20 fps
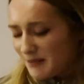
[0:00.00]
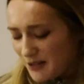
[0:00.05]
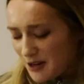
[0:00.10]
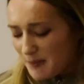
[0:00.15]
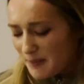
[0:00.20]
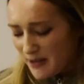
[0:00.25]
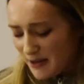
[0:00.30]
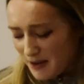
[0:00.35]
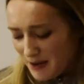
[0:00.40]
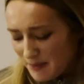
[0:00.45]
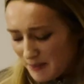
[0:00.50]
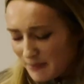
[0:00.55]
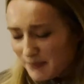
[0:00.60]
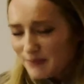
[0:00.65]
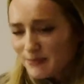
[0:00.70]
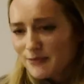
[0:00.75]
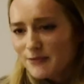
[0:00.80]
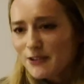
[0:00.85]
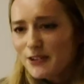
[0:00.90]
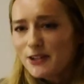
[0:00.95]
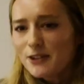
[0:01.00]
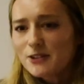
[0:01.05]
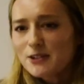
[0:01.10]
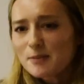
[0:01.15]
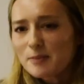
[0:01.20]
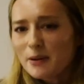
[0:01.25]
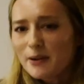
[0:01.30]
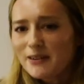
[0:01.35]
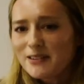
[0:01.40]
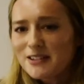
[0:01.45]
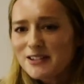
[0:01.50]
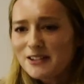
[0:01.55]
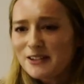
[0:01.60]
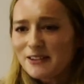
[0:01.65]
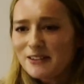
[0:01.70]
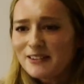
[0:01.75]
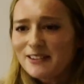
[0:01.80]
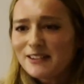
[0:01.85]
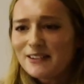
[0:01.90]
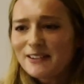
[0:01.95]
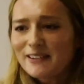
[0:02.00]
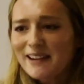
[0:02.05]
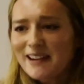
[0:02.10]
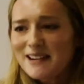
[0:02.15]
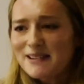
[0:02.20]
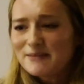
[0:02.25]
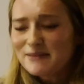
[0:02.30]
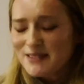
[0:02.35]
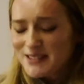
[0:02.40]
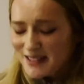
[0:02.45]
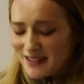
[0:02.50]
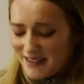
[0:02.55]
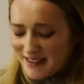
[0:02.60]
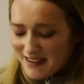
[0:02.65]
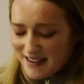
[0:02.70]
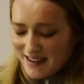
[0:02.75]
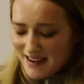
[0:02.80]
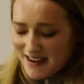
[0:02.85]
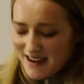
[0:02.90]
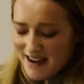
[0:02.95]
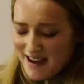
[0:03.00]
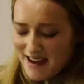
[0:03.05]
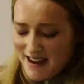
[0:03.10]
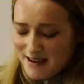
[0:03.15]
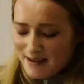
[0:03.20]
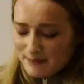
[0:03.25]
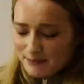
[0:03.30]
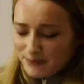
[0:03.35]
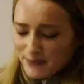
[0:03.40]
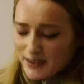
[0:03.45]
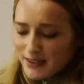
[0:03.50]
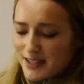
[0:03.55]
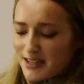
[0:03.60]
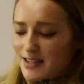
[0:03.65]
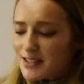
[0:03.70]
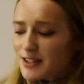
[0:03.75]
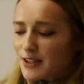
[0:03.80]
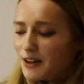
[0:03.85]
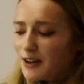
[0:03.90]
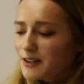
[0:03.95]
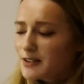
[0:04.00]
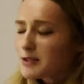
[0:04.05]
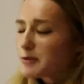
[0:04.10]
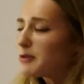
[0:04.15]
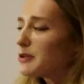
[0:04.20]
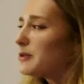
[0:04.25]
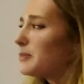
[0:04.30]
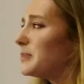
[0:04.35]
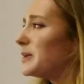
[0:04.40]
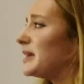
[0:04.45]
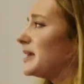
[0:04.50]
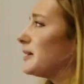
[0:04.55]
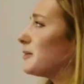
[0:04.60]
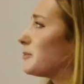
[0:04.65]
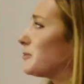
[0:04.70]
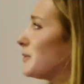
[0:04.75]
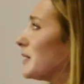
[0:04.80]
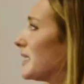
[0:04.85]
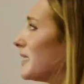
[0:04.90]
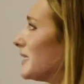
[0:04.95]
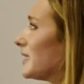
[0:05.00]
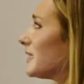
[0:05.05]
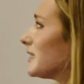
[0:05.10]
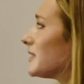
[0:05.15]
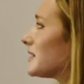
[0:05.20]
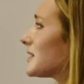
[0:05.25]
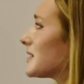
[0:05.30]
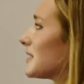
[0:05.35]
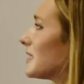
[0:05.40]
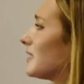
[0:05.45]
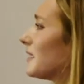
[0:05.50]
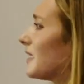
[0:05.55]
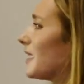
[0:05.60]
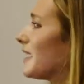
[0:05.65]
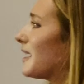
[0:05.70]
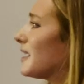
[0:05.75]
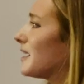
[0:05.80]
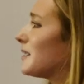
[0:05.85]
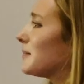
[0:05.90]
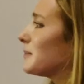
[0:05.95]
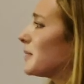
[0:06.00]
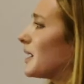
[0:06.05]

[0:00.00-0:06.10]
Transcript: coming up for you to put into your games. These guns will be rigged and